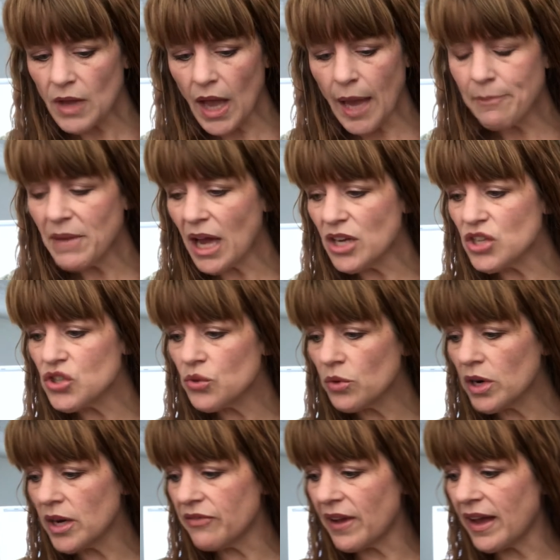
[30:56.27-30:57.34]
I'm not sure
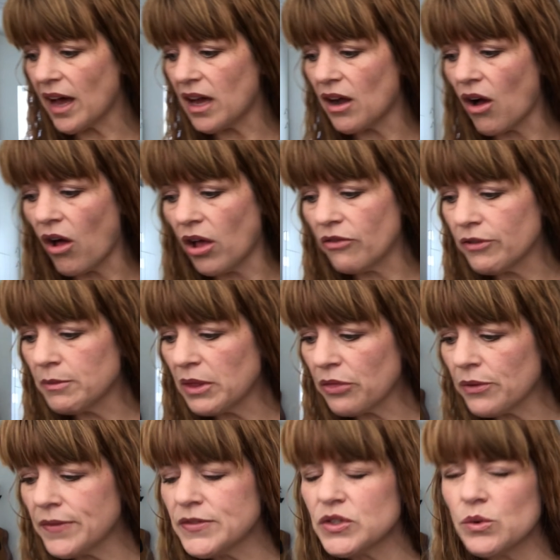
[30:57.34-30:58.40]
if I got it all from a
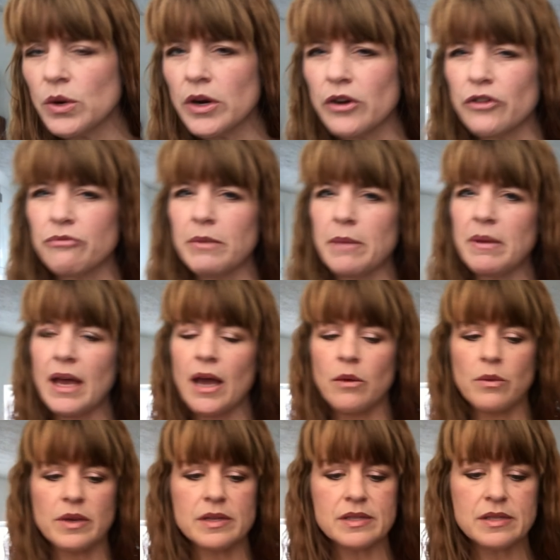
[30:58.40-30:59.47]
thrift store or if maybe I
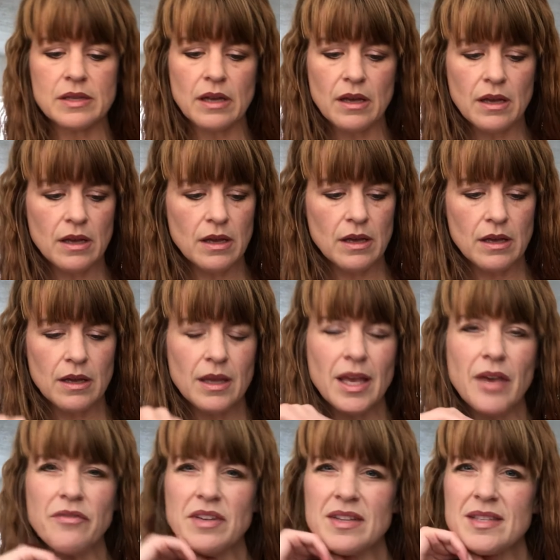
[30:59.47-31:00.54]
was
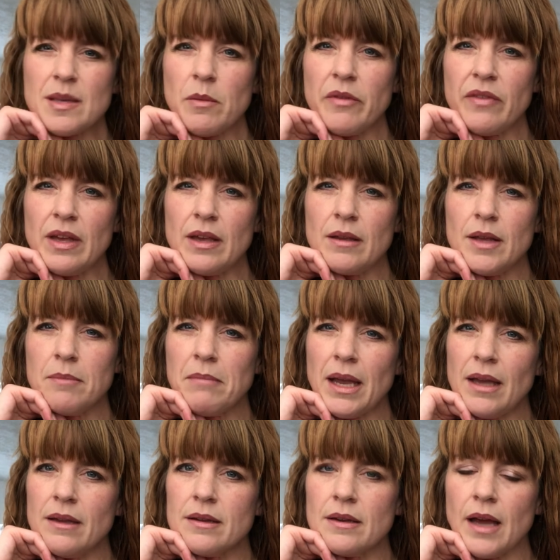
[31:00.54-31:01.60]
gifted some of it. It
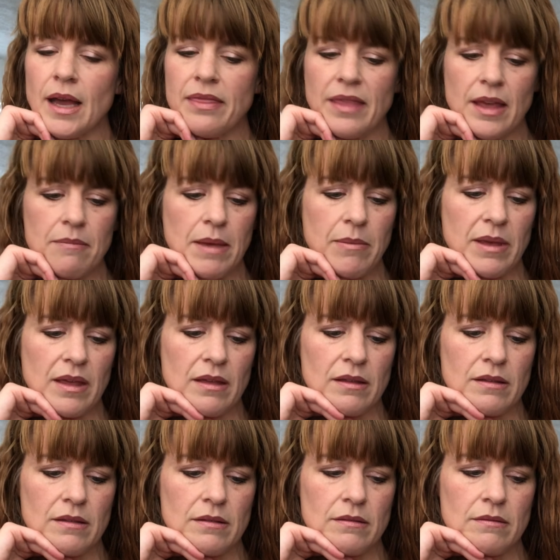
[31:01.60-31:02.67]
might, I think maybe,
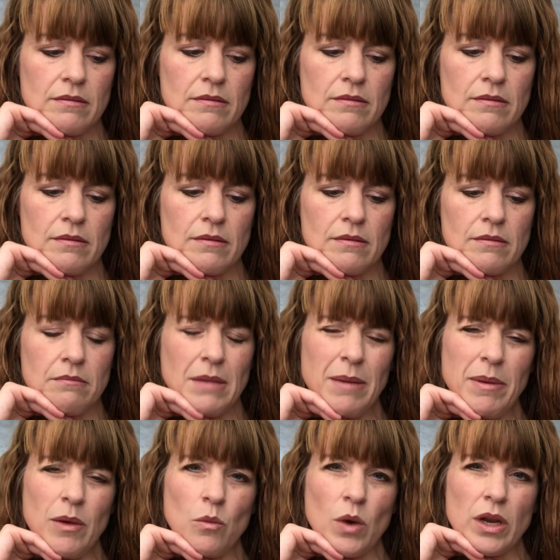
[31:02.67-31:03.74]
maybe
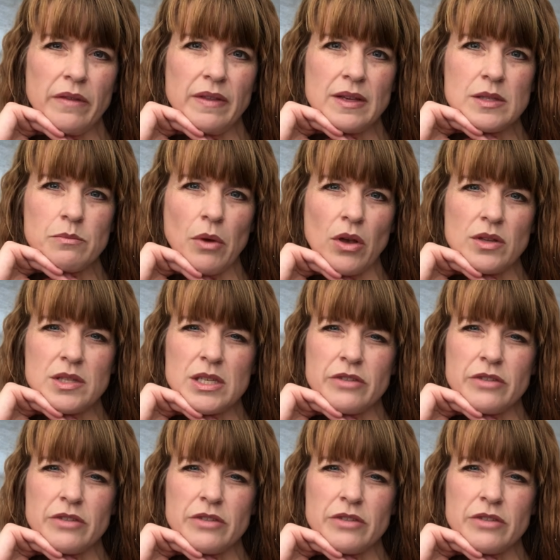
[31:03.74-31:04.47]
one of these balls is